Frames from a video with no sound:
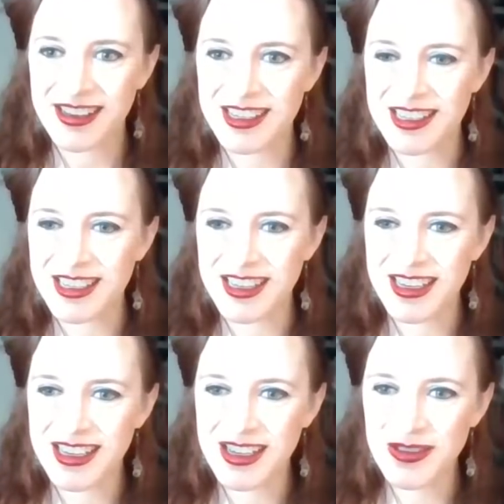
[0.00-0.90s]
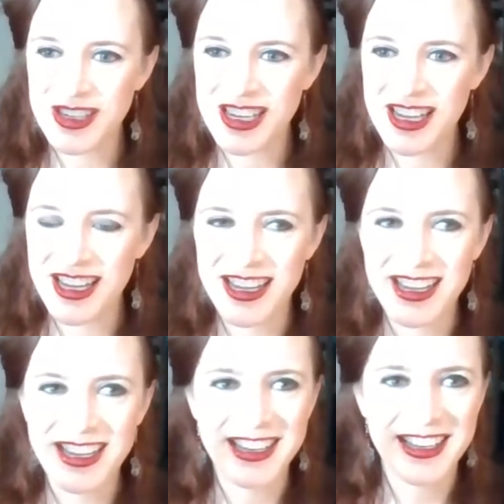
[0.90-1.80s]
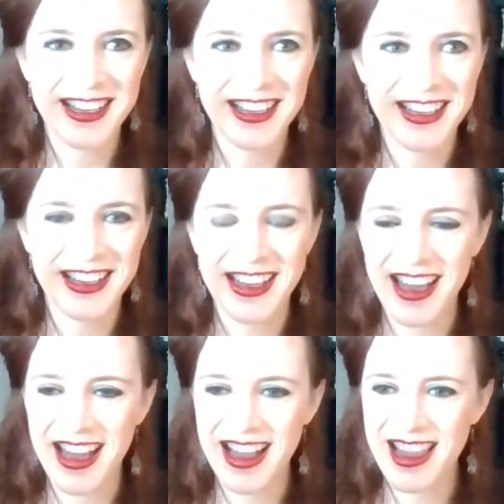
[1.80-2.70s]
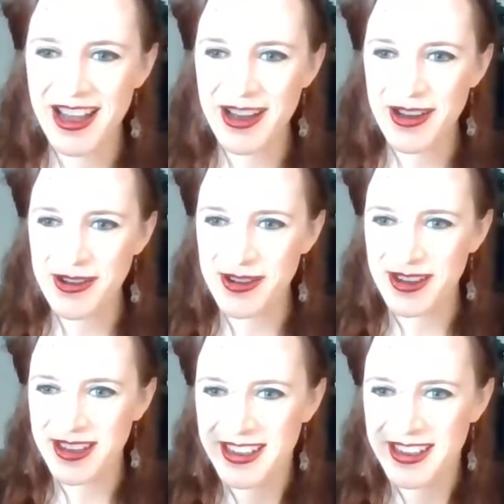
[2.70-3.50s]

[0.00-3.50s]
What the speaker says: Good evening. Hello.